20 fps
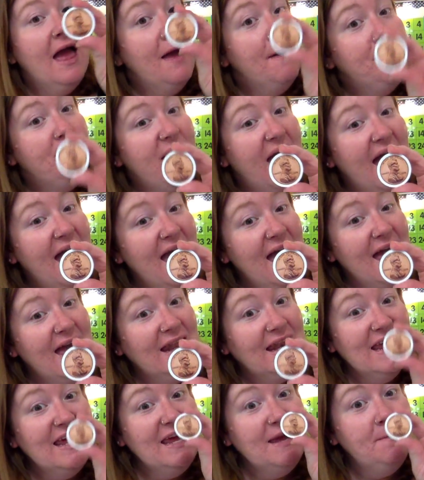
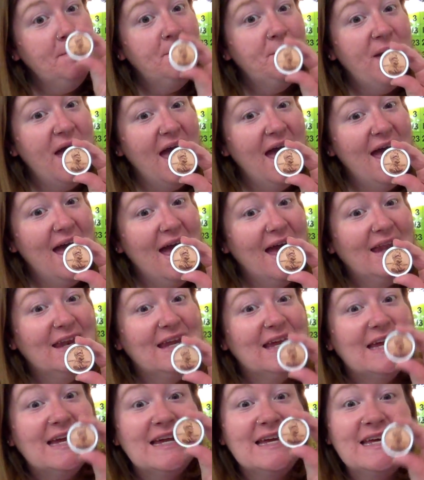penny,
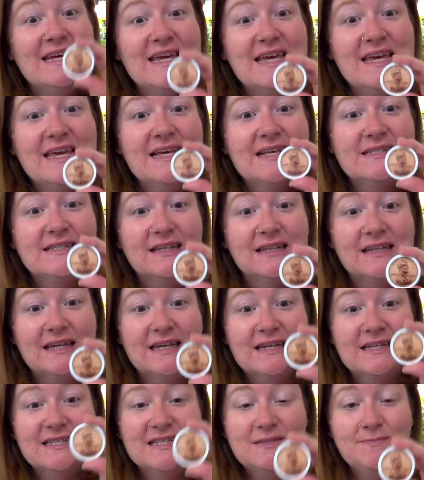penny,
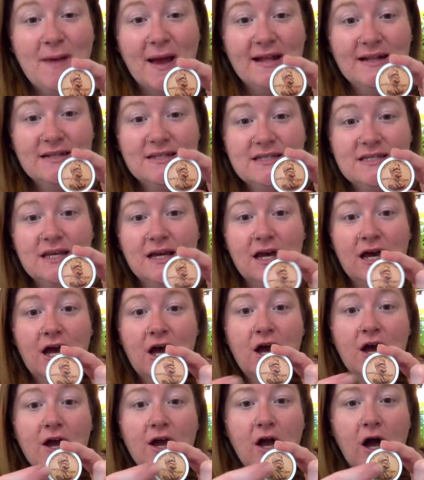easily spent,
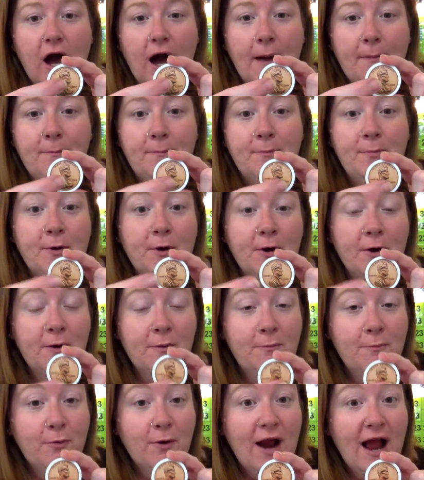
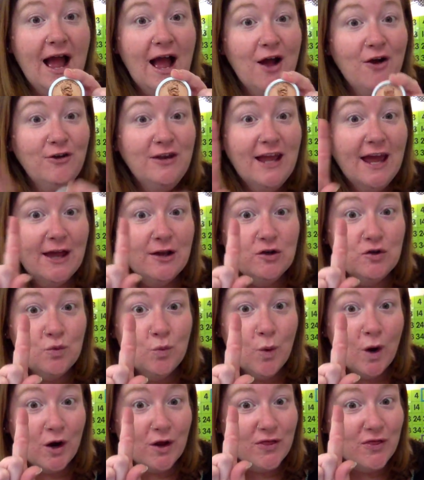copper brown and
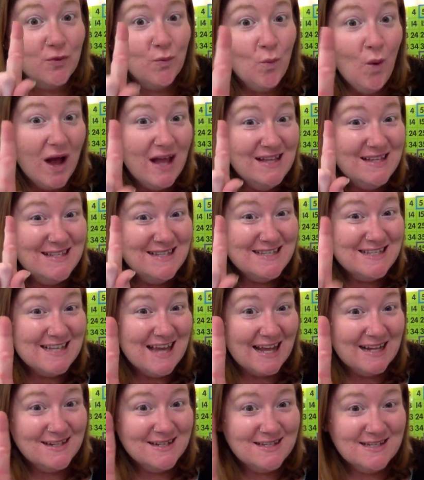worth 1
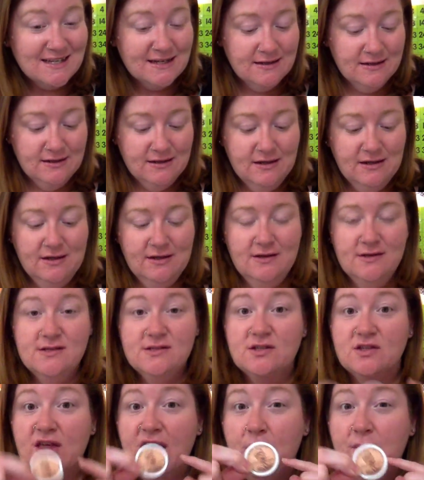cent.
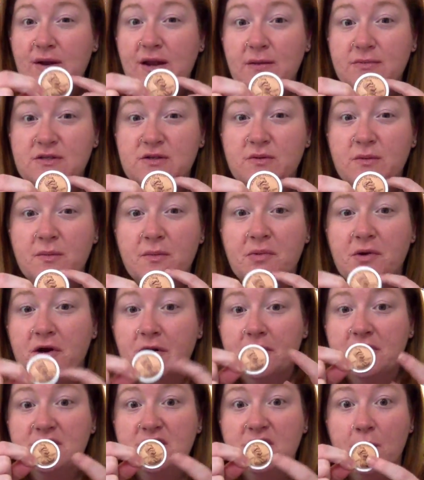So that one helps you
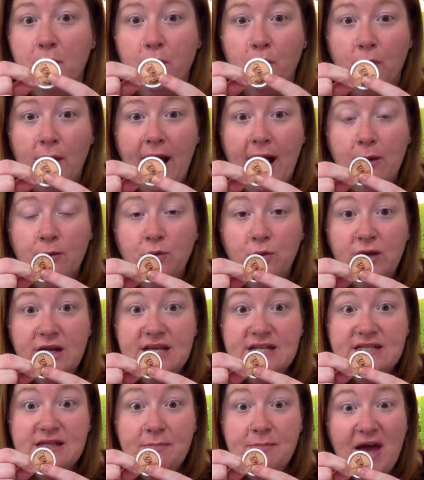remember. The brown one
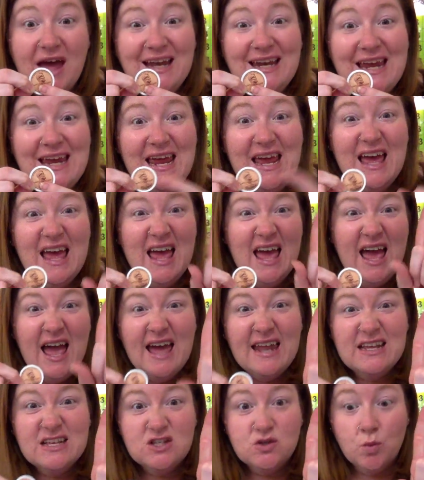is the penny
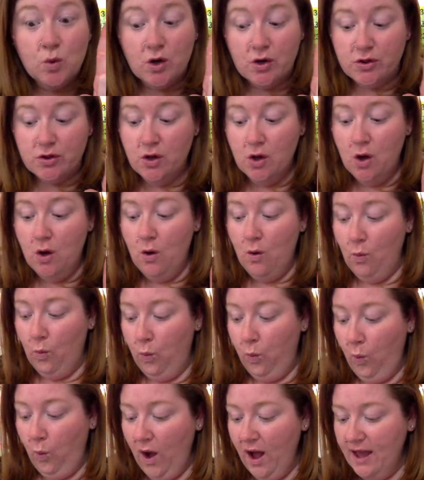and it's worth
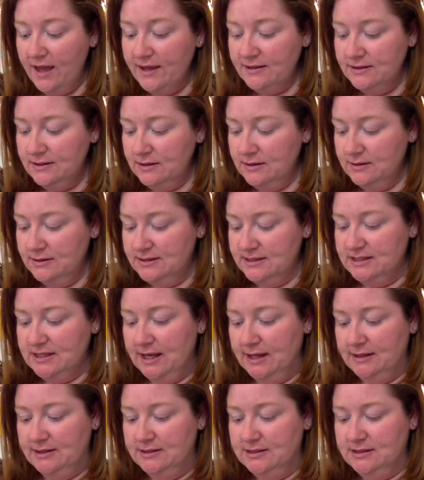1
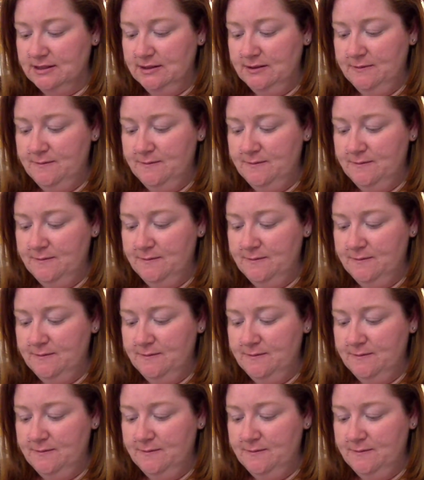cent.